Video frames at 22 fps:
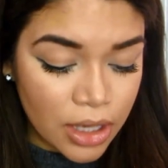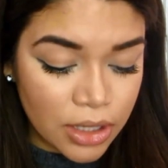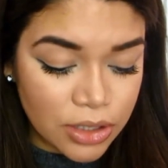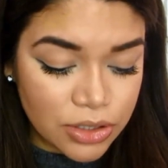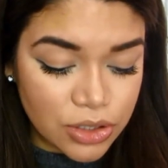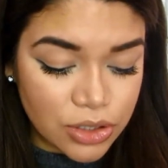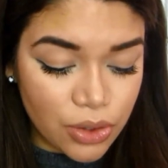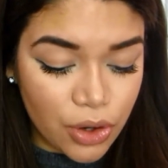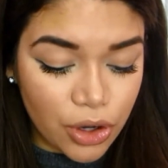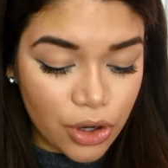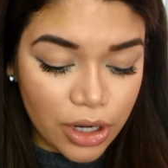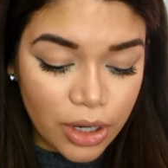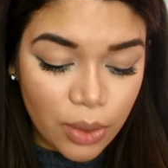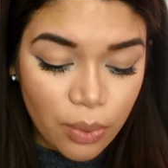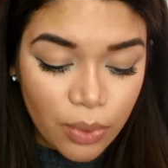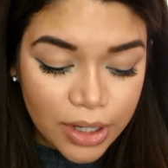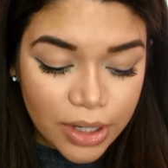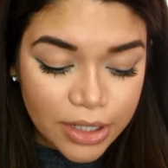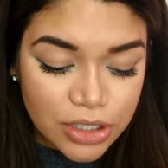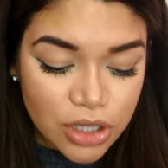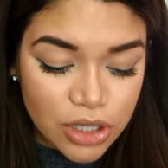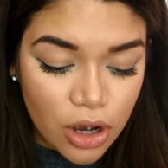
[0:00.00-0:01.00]
So you're going to
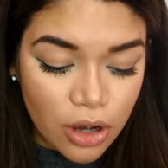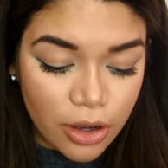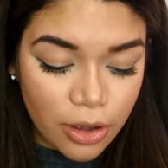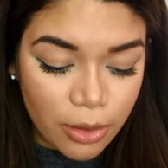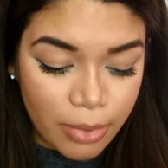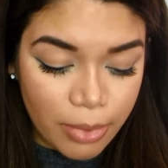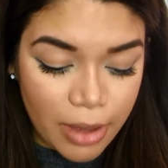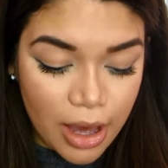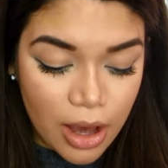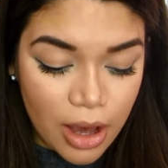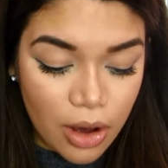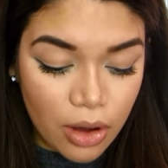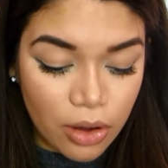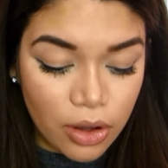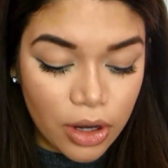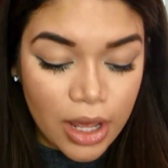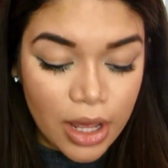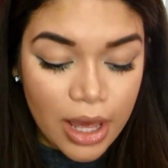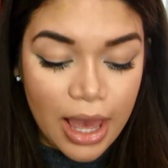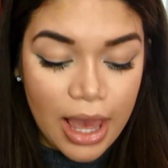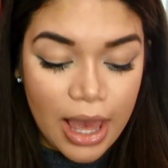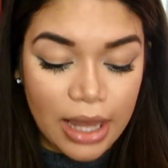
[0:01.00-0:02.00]
want to talk about
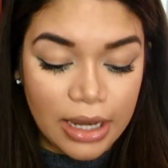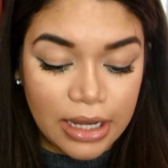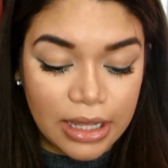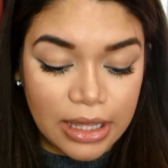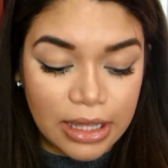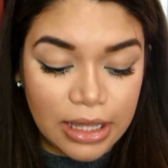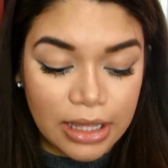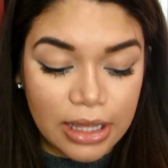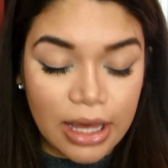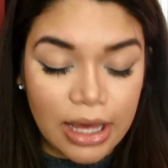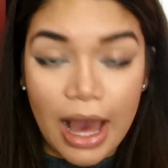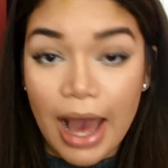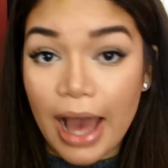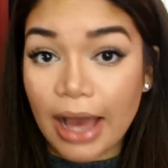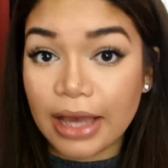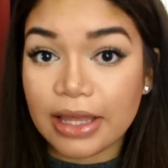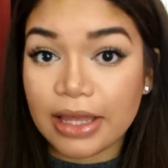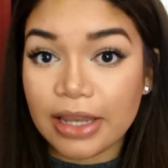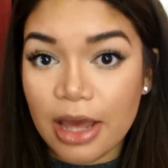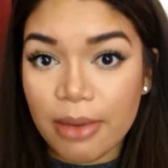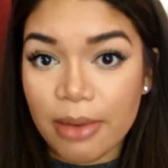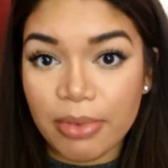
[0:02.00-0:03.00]
any
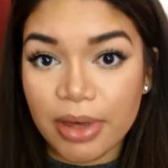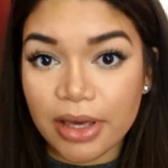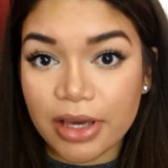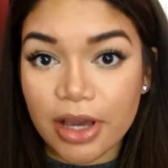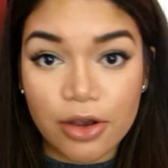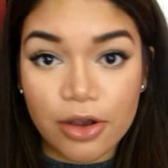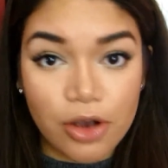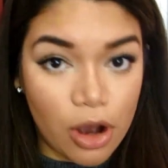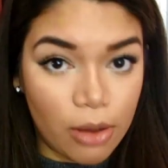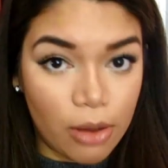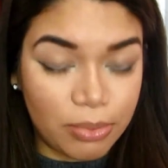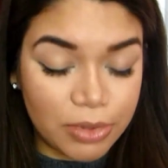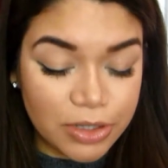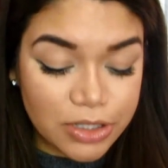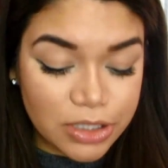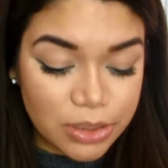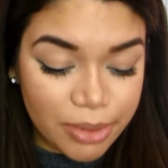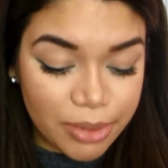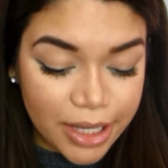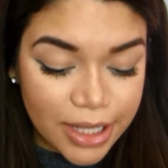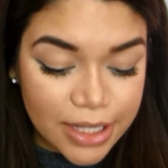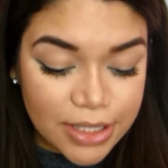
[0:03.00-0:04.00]
academic
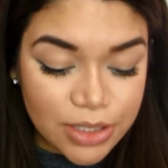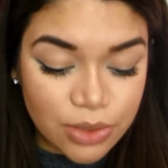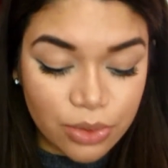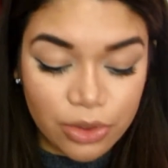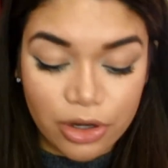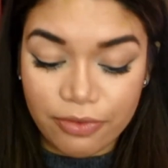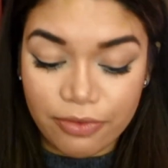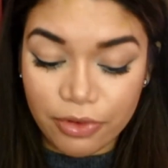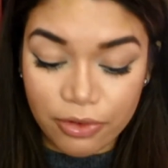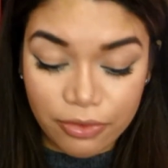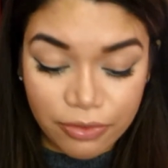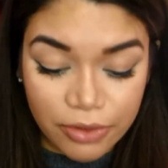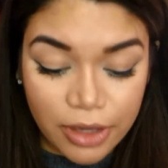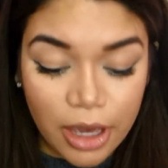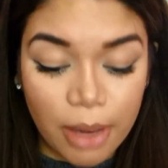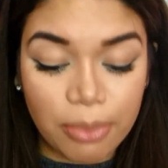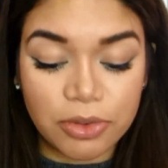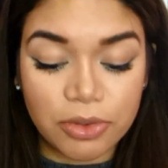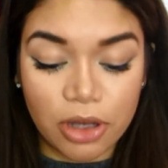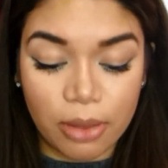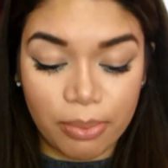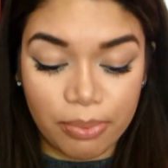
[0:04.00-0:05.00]
accomplishments, or if you've
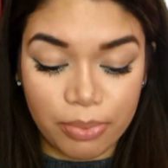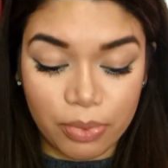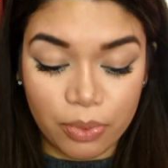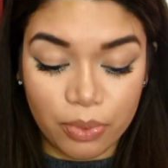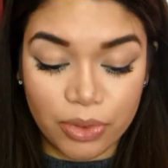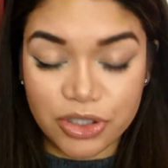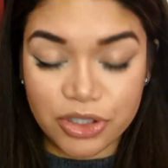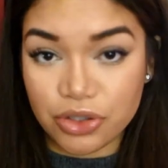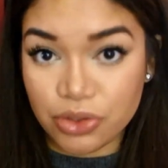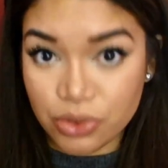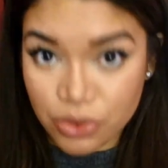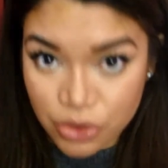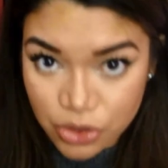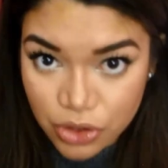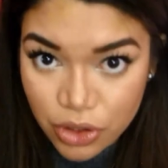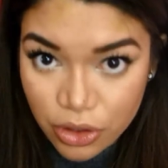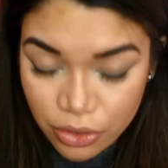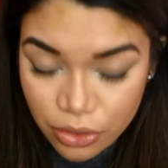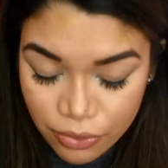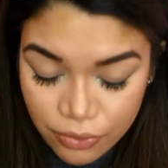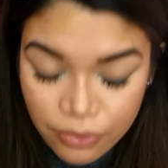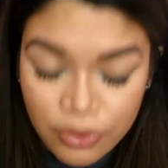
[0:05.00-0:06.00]
kept up, which you
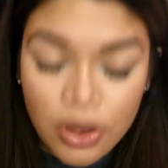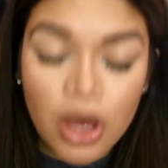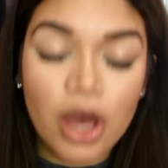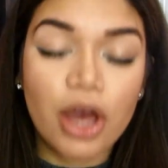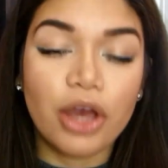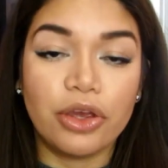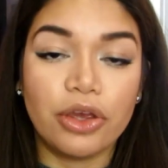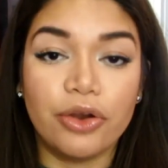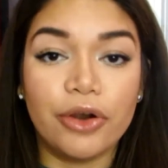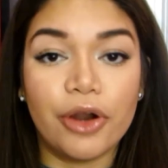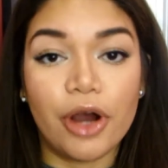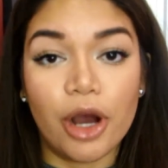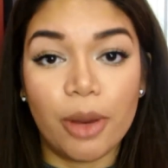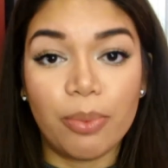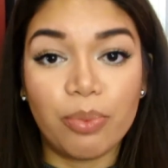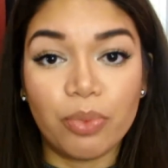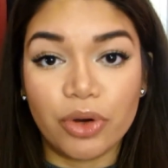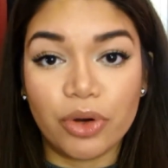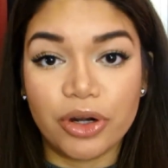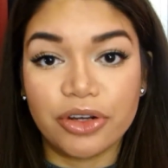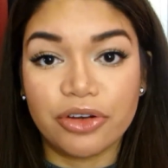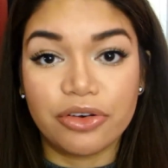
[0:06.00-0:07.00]
should have, your
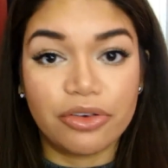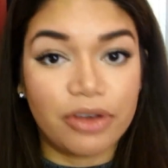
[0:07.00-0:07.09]
upward